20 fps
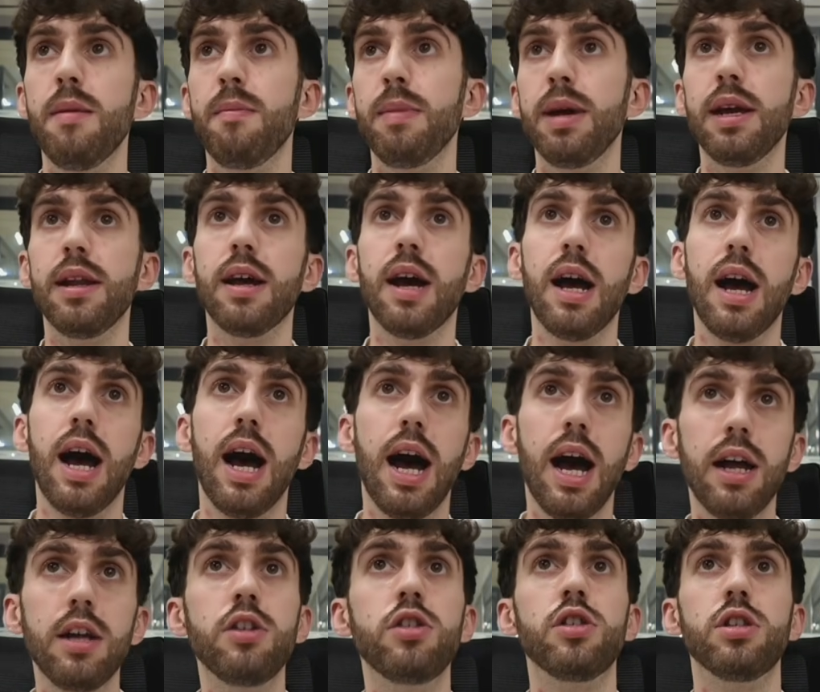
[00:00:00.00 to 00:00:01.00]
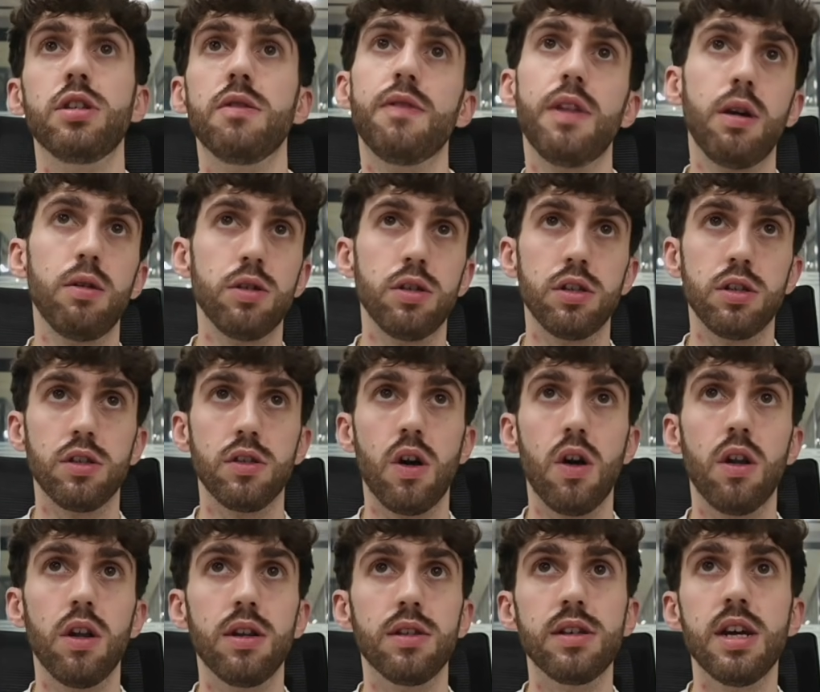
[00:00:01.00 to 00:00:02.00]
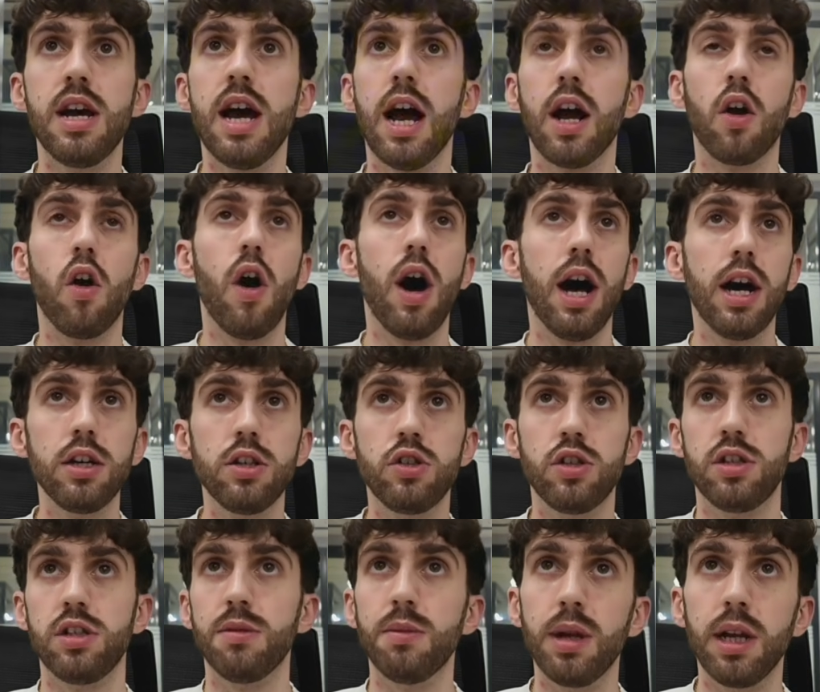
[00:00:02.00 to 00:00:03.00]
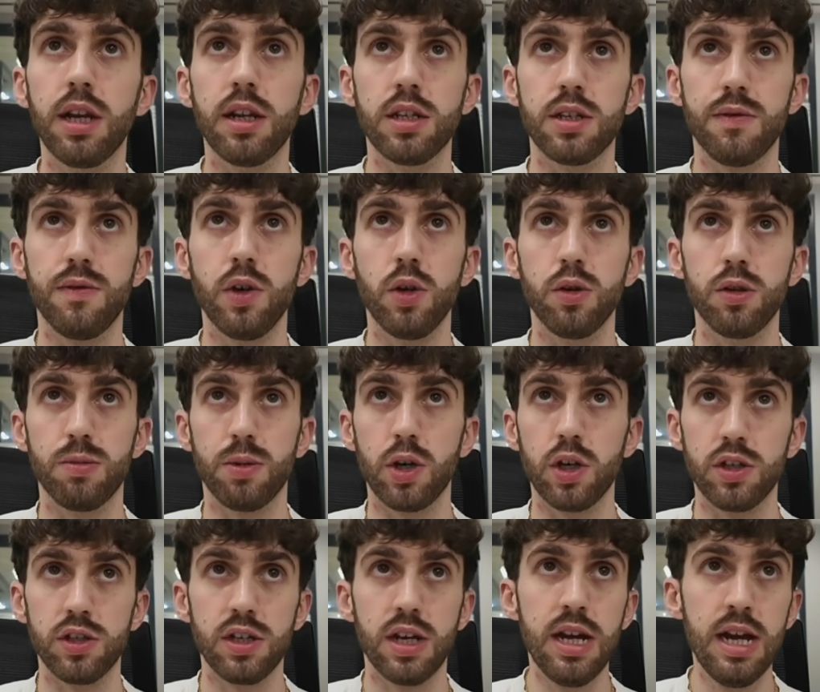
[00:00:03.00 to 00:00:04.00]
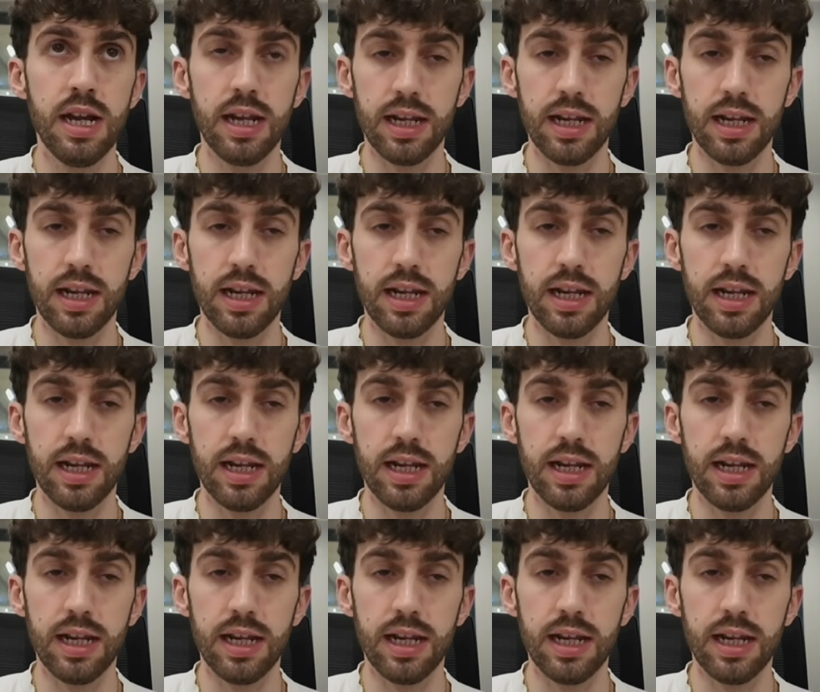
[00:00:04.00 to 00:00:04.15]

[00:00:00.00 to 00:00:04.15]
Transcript: made hundreds of thousands of dollars and got hundreds of millions of views, because